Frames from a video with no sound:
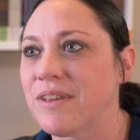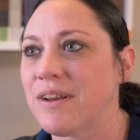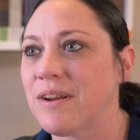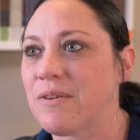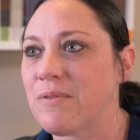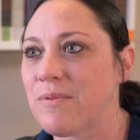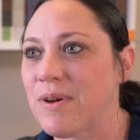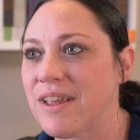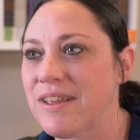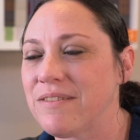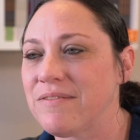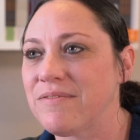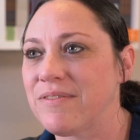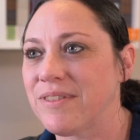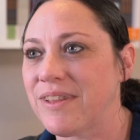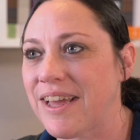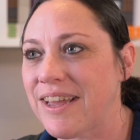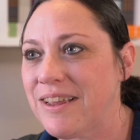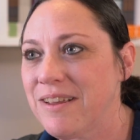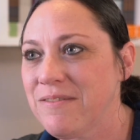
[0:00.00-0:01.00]
and our way of
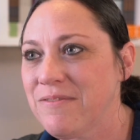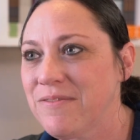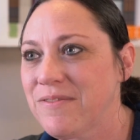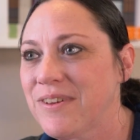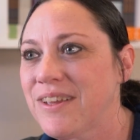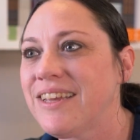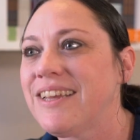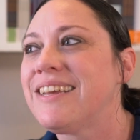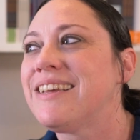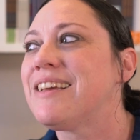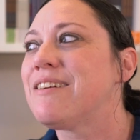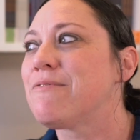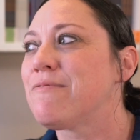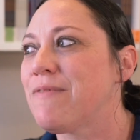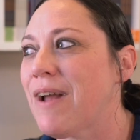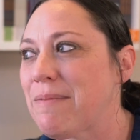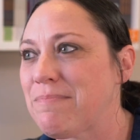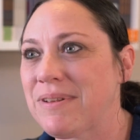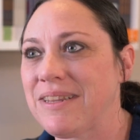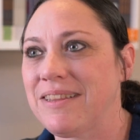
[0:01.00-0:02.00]
life,
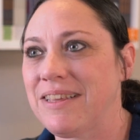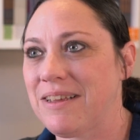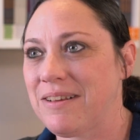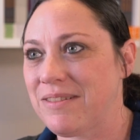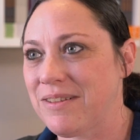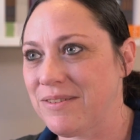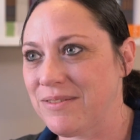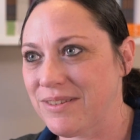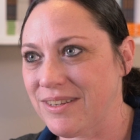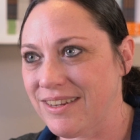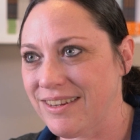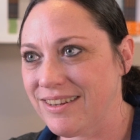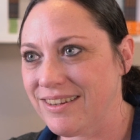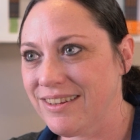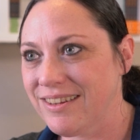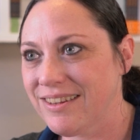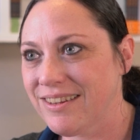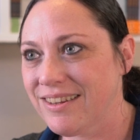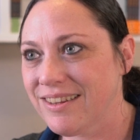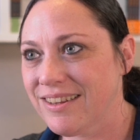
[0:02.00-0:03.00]
rapidly closing.
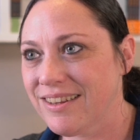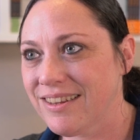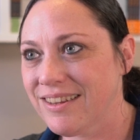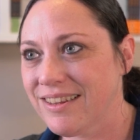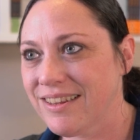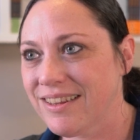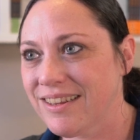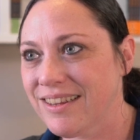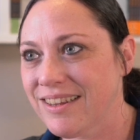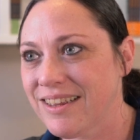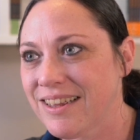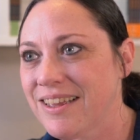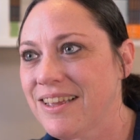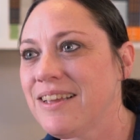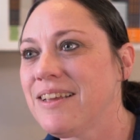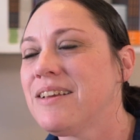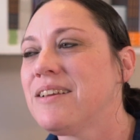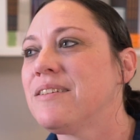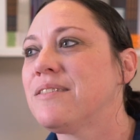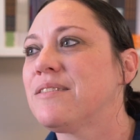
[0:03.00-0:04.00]

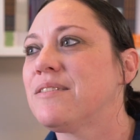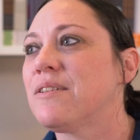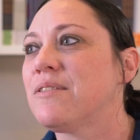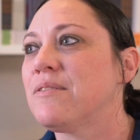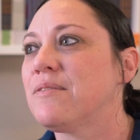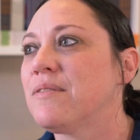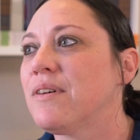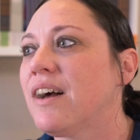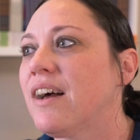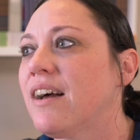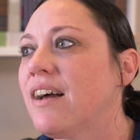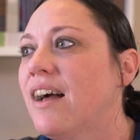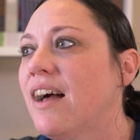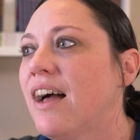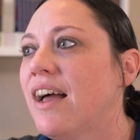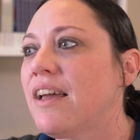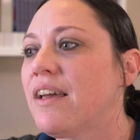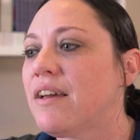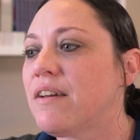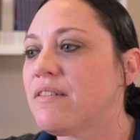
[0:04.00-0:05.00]
So
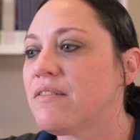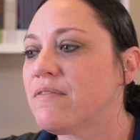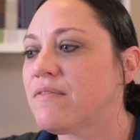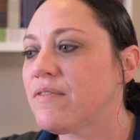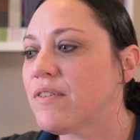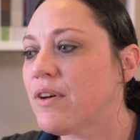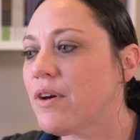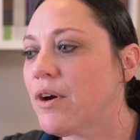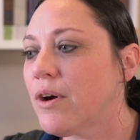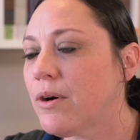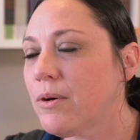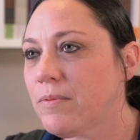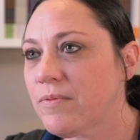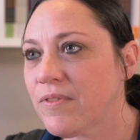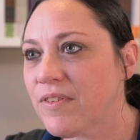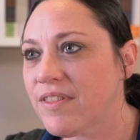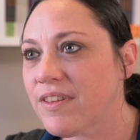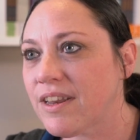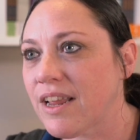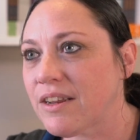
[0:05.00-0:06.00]
I have hope
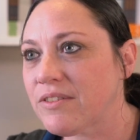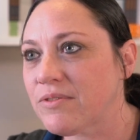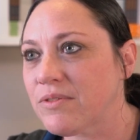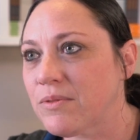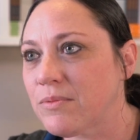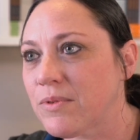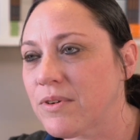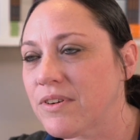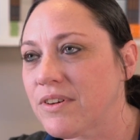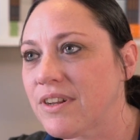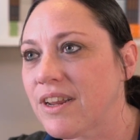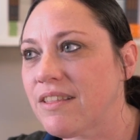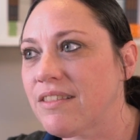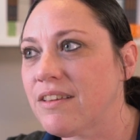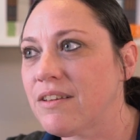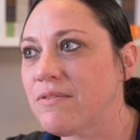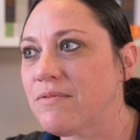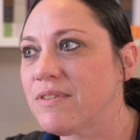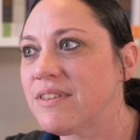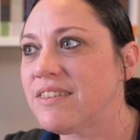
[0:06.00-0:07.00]
for the natural world. I
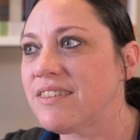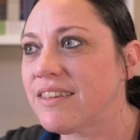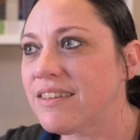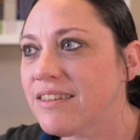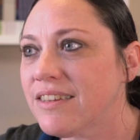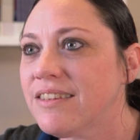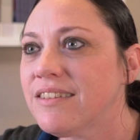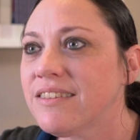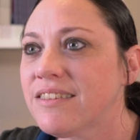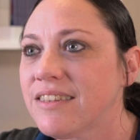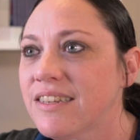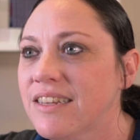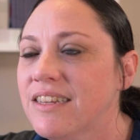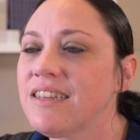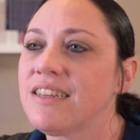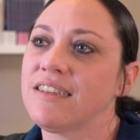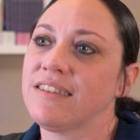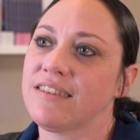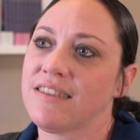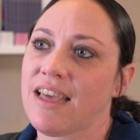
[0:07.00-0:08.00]
think
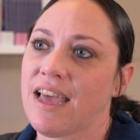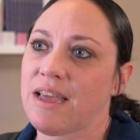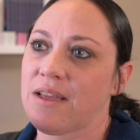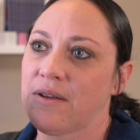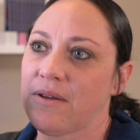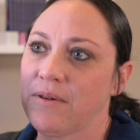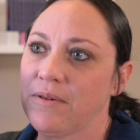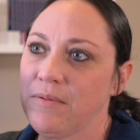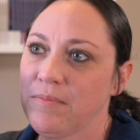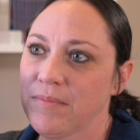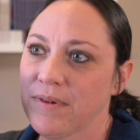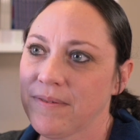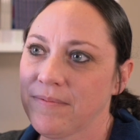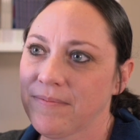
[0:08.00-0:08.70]
resiliency is that hope.